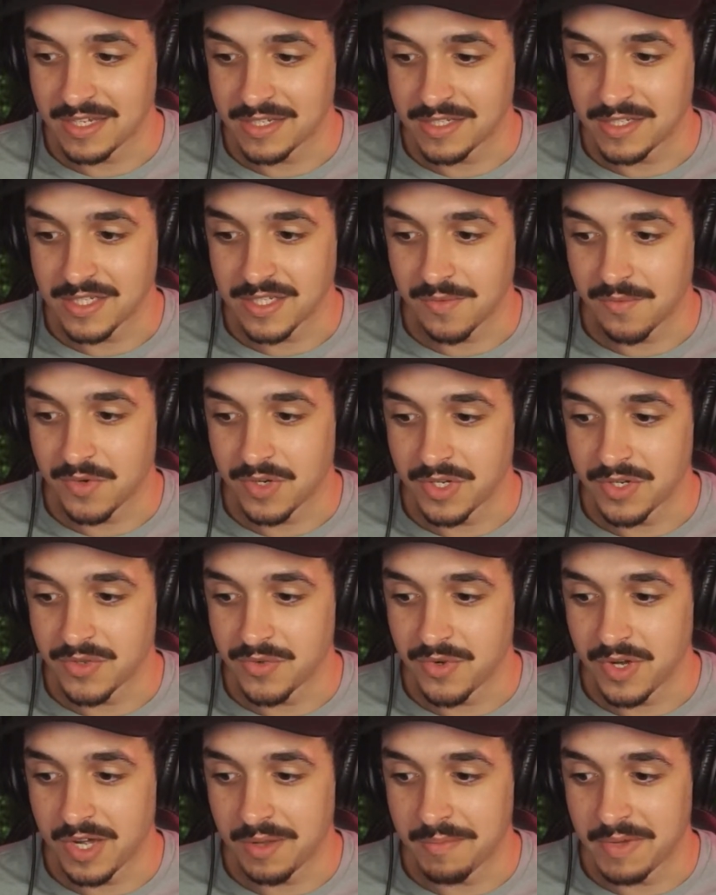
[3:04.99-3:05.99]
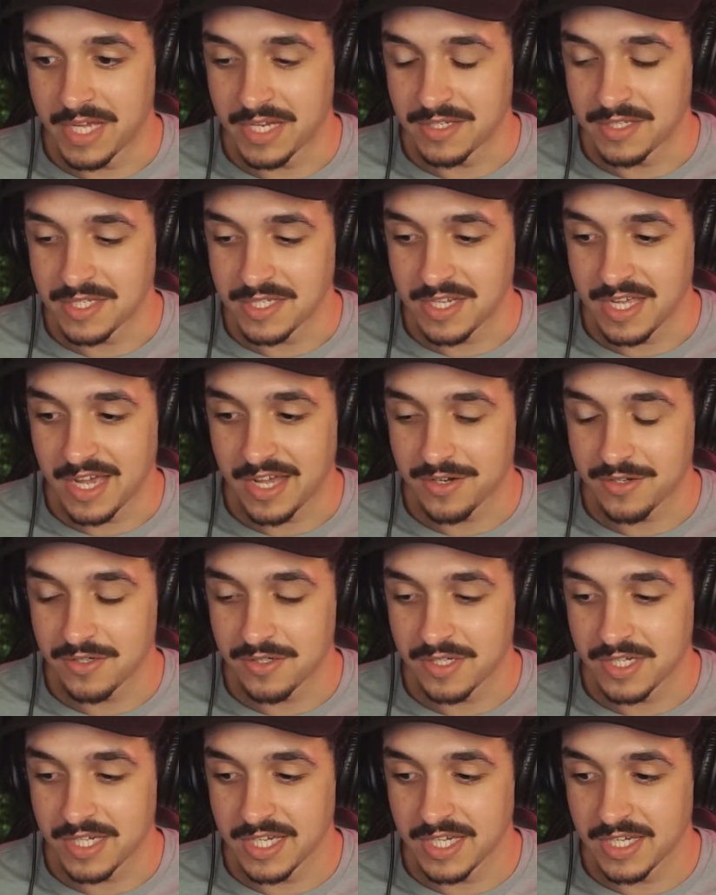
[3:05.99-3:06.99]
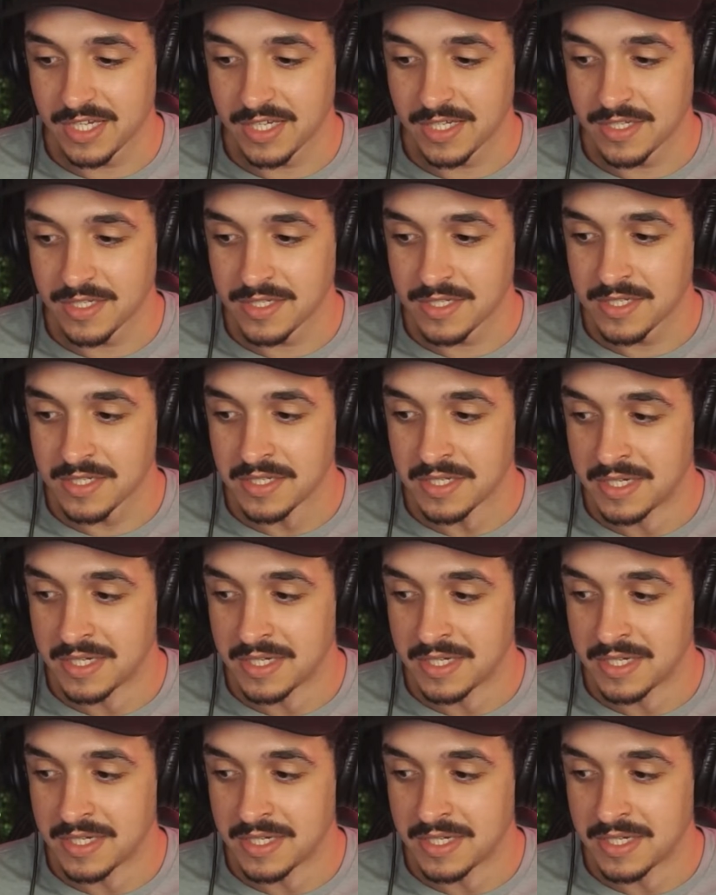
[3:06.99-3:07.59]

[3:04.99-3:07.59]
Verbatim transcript: And someone who I met in Seattle and